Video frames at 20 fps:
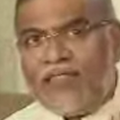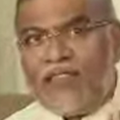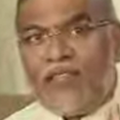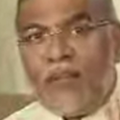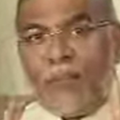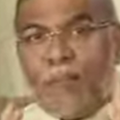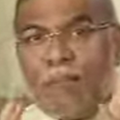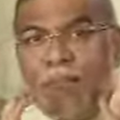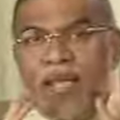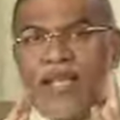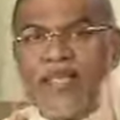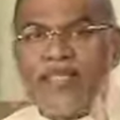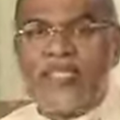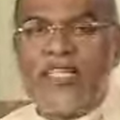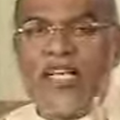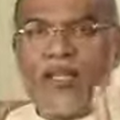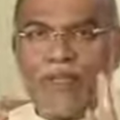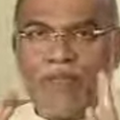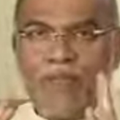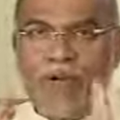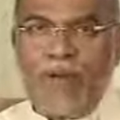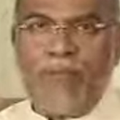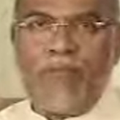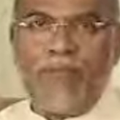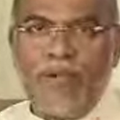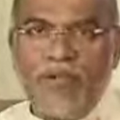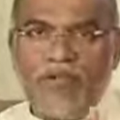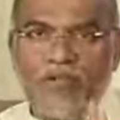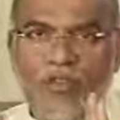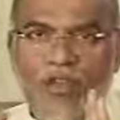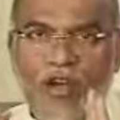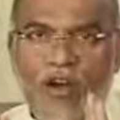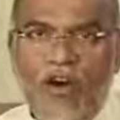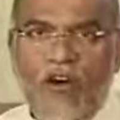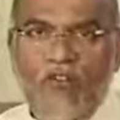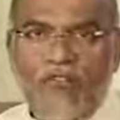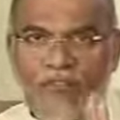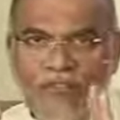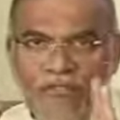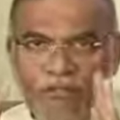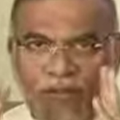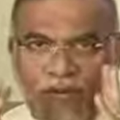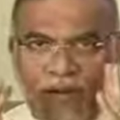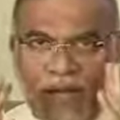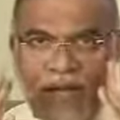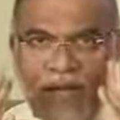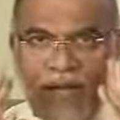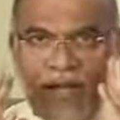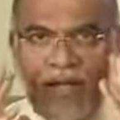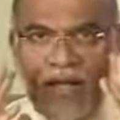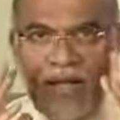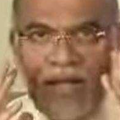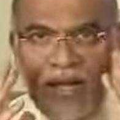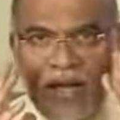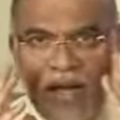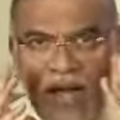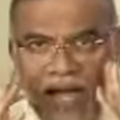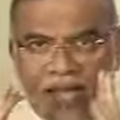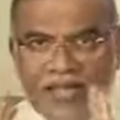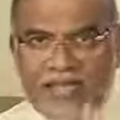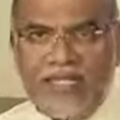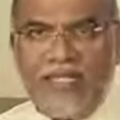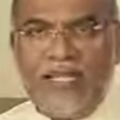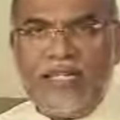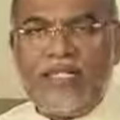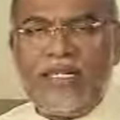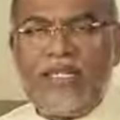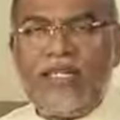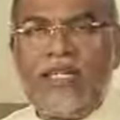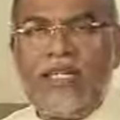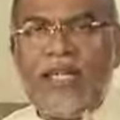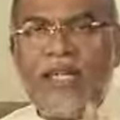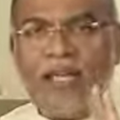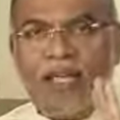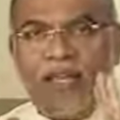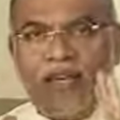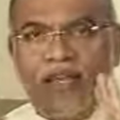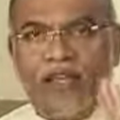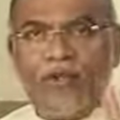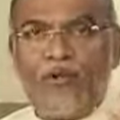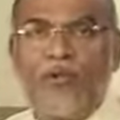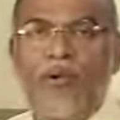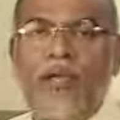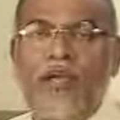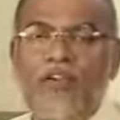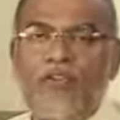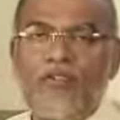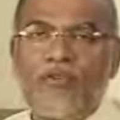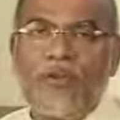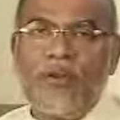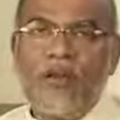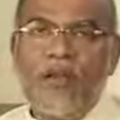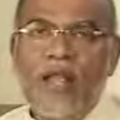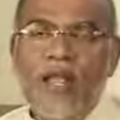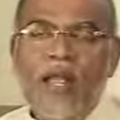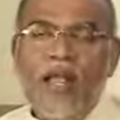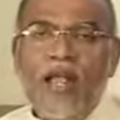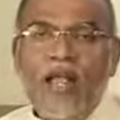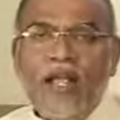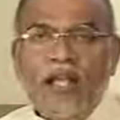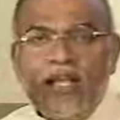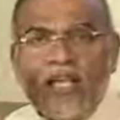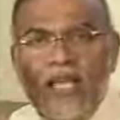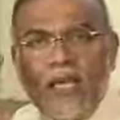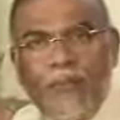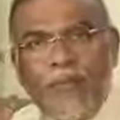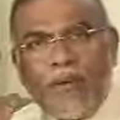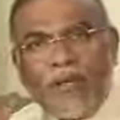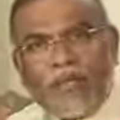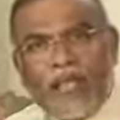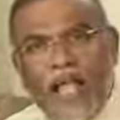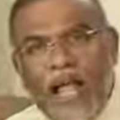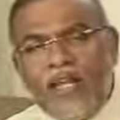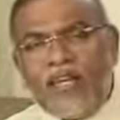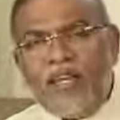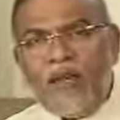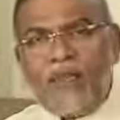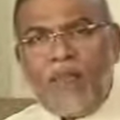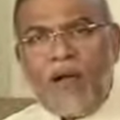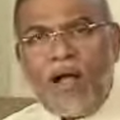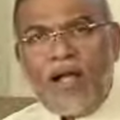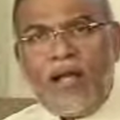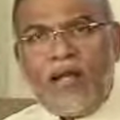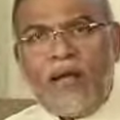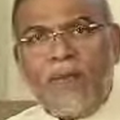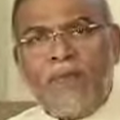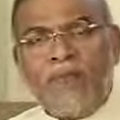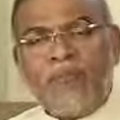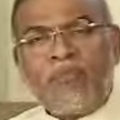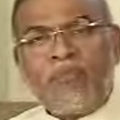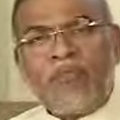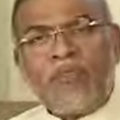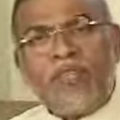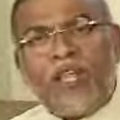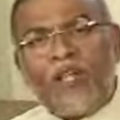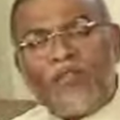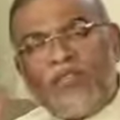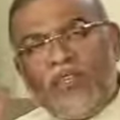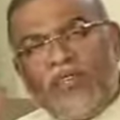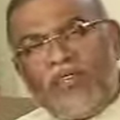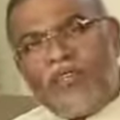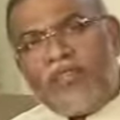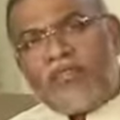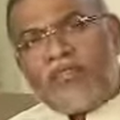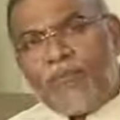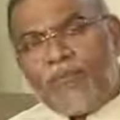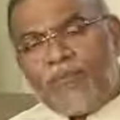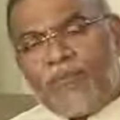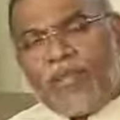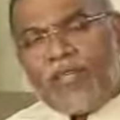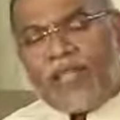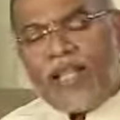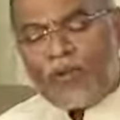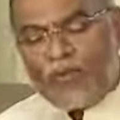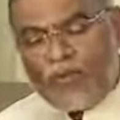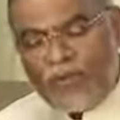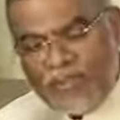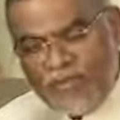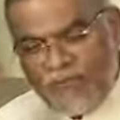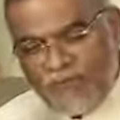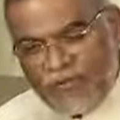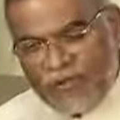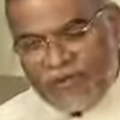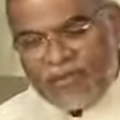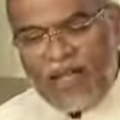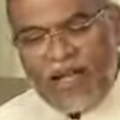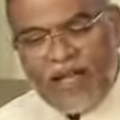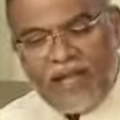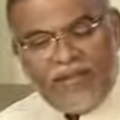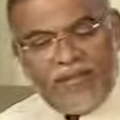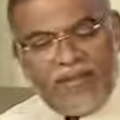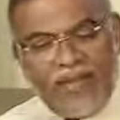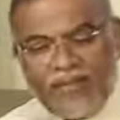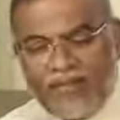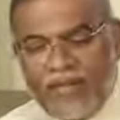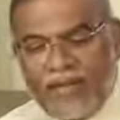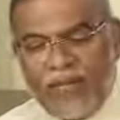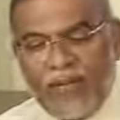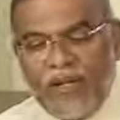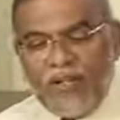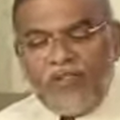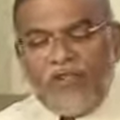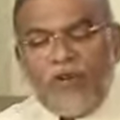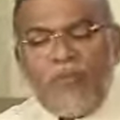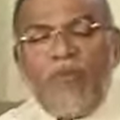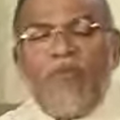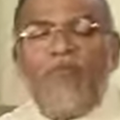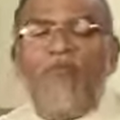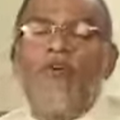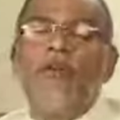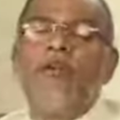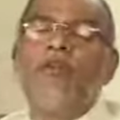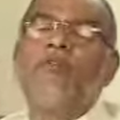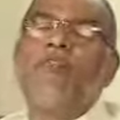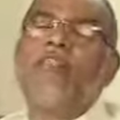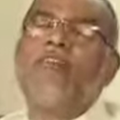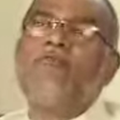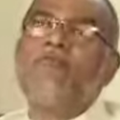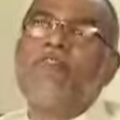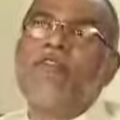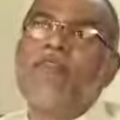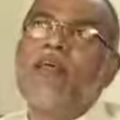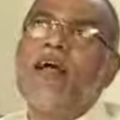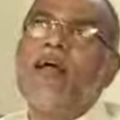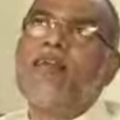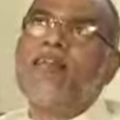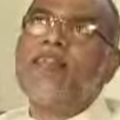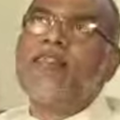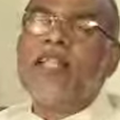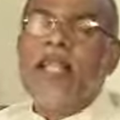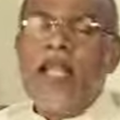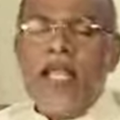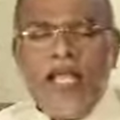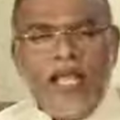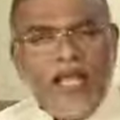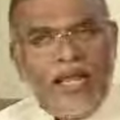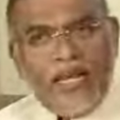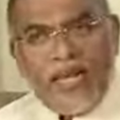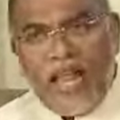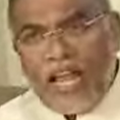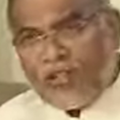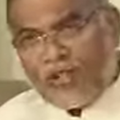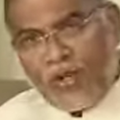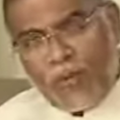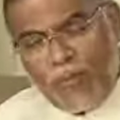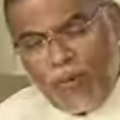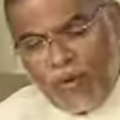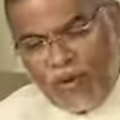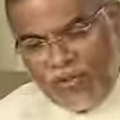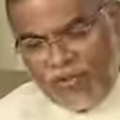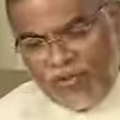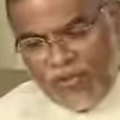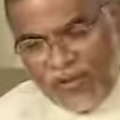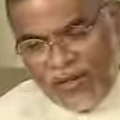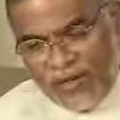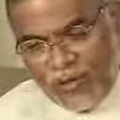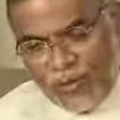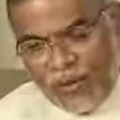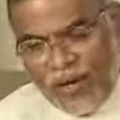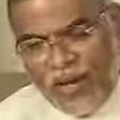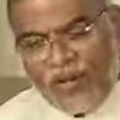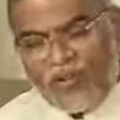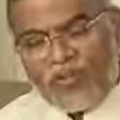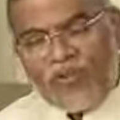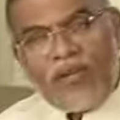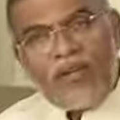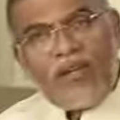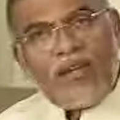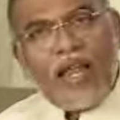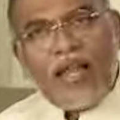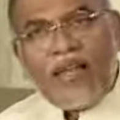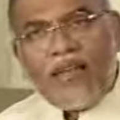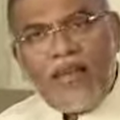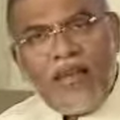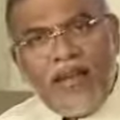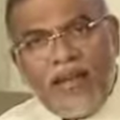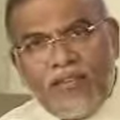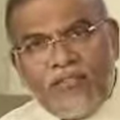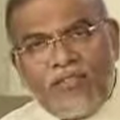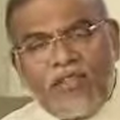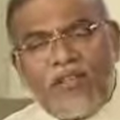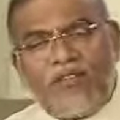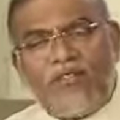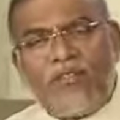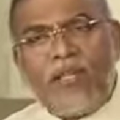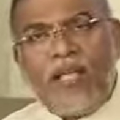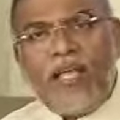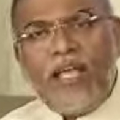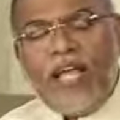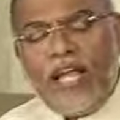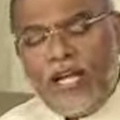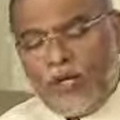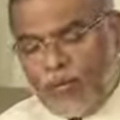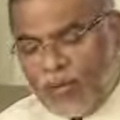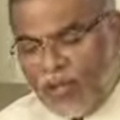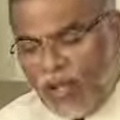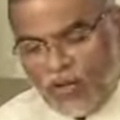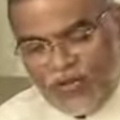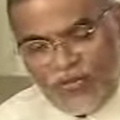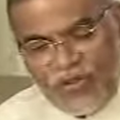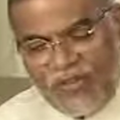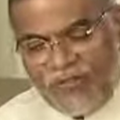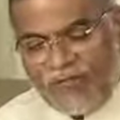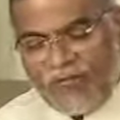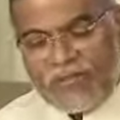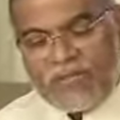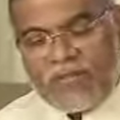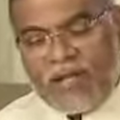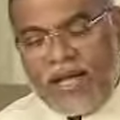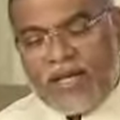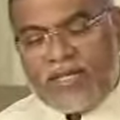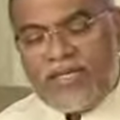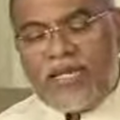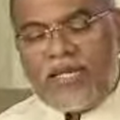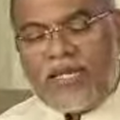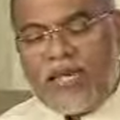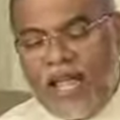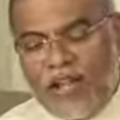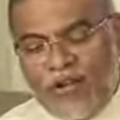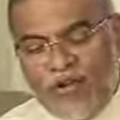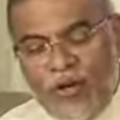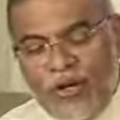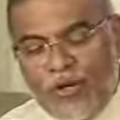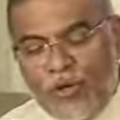the basic purpose of ICT in education. Keeping that in mind, now this is something that was emphasized, as I mentioned before, it was emphasized in National Policy on Education 1986. It was also emphasized in National